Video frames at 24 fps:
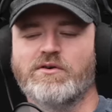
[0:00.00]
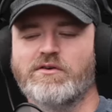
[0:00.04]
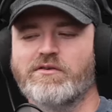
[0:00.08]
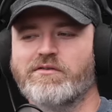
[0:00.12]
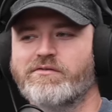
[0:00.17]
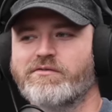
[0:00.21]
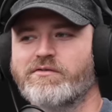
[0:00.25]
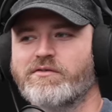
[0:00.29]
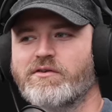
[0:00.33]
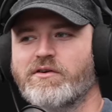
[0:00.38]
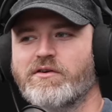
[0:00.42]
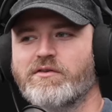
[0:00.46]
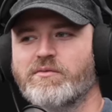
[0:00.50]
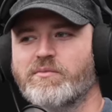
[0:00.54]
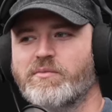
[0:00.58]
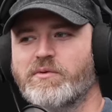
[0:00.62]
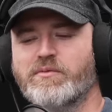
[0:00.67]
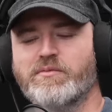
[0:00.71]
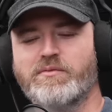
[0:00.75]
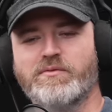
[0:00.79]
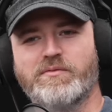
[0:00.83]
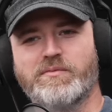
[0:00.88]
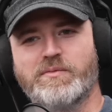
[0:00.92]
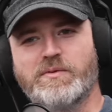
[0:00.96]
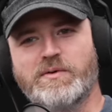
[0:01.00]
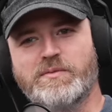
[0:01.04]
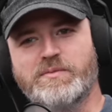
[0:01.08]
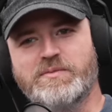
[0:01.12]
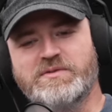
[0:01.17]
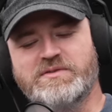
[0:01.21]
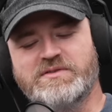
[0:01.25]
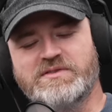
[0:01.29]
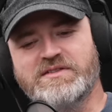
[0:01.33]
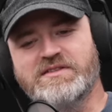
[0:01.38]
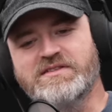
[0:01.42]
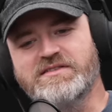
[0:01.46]
for other people's
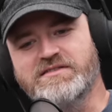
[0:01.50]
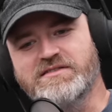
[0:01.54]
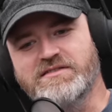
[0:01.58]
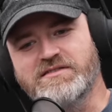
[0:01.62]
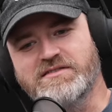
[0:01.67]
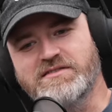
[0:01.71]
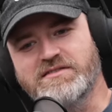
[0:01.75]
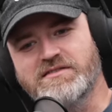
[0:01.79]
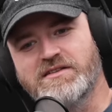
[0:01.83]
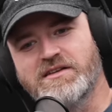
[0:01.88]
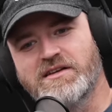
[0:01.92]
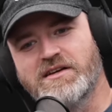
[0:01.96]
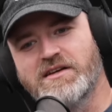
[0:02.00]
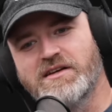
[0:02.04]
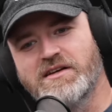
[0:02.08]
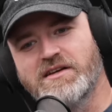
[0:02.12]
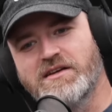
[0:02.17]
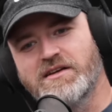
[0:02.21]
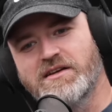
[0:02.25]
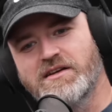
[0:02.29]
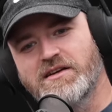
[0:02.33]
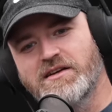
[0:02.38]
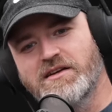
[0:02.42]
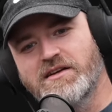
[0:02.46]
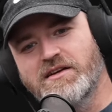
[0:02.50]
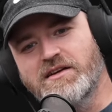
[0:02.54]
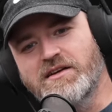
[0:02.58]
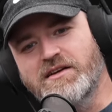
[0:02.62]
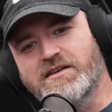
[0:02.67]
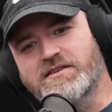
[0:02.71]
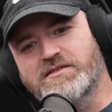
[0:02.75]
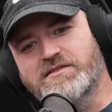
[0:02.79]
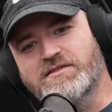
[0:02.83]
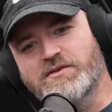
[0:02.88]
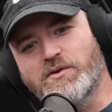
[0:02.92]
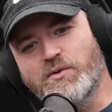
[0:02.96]
purposes, and
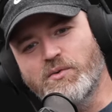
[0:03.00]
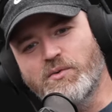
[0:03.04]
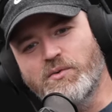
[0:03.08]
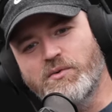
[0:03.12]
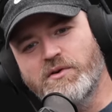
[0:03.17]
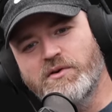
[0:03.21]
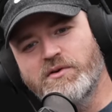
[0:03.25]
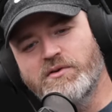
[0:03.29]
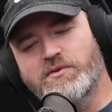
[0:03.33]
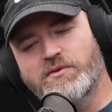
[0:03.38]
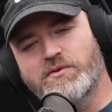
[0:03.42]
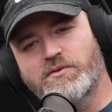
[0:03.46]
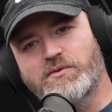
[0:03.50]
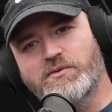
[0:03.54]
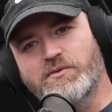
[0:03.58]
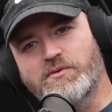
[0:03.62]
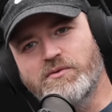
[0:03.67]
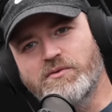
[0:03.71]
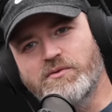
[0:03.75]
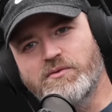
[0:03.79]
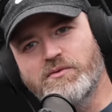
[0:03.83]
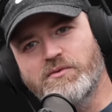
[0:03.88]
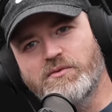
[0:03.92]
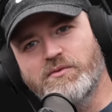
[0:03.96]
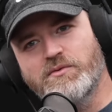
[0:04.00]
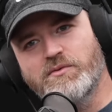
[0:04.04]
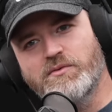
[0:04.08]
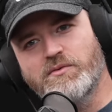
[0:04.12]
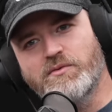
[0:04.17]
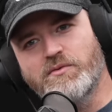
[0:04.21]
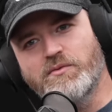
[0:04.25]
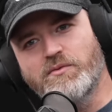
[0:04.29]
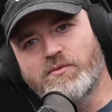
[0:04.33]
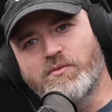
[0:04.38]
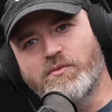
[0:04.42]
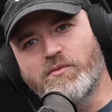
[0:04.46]
it's a real
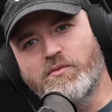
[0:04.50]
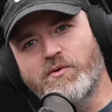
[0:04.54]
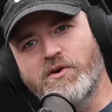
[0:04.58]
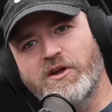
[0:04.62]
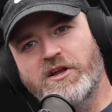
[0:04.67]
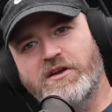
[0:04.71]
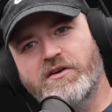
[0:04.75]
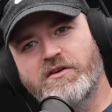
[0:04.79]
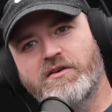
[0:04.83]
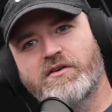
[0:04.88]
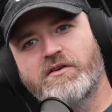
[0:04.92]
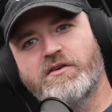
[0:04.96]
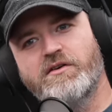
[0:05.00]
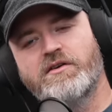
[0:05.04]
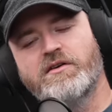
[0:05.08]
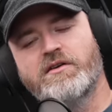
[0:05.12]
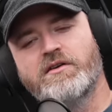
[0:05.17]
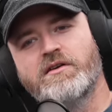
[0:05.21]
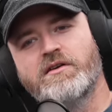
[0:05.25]
weird